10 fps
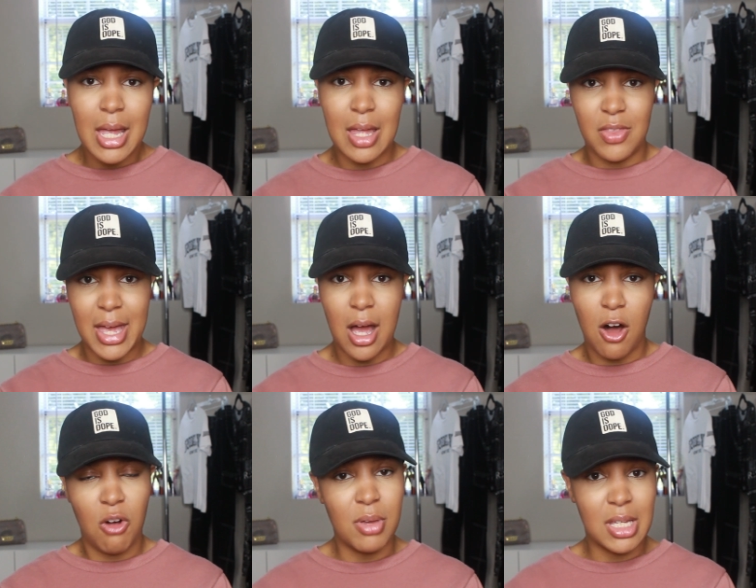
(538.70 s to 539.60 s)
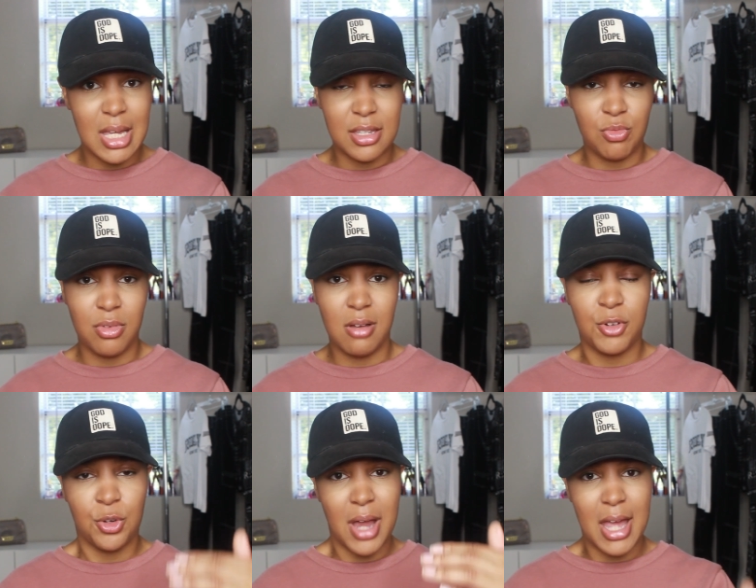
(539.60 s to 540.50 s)
And that all begins with
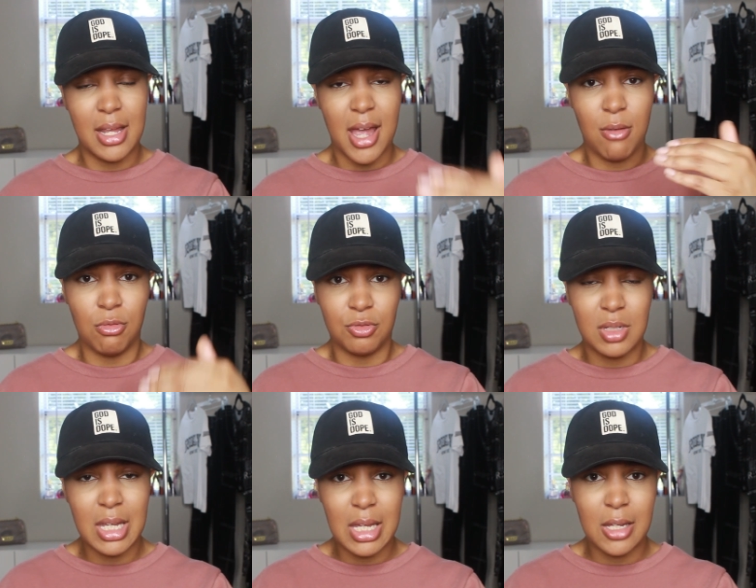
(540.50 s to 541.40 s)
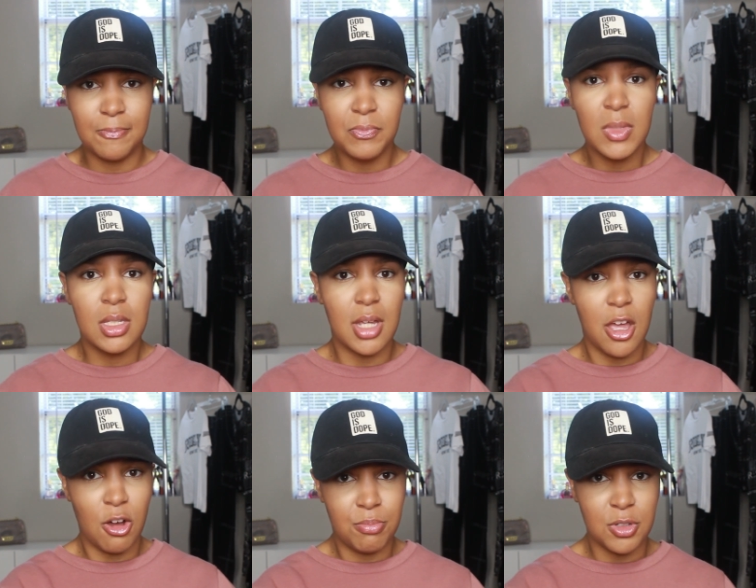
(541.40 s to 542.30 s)
creating a routine to
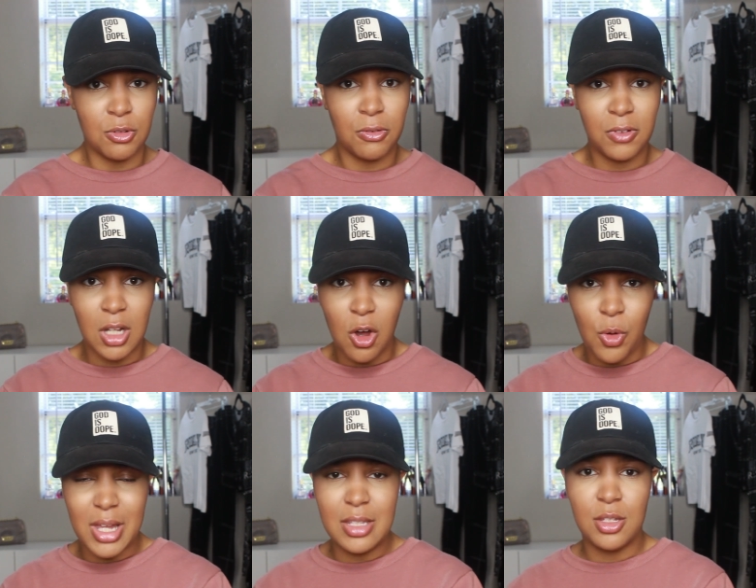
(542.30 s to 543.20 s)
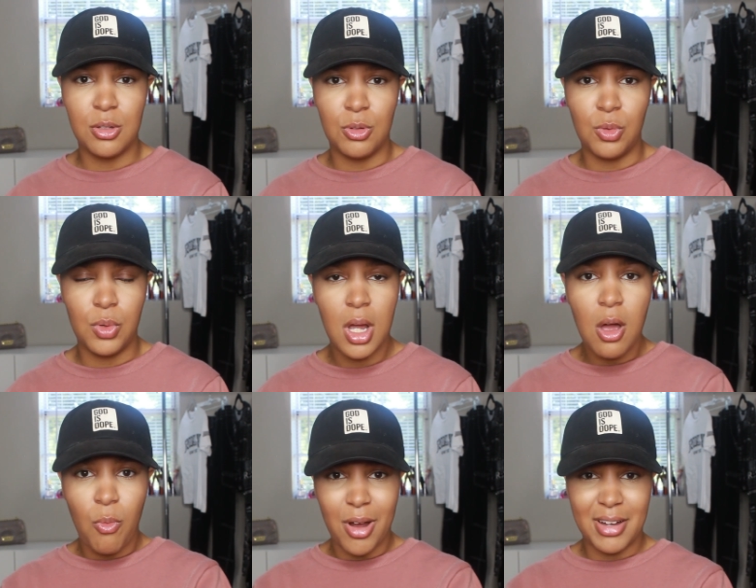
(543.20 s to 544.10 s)
help you flow into
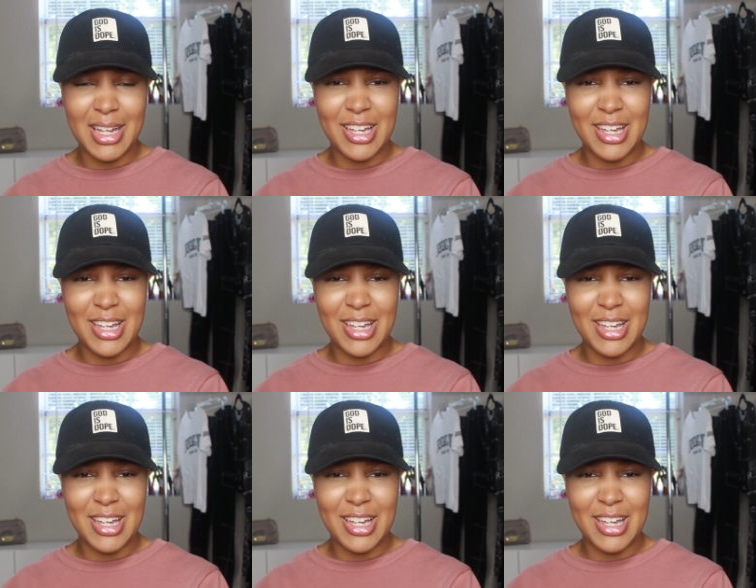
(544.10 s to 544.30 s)
where it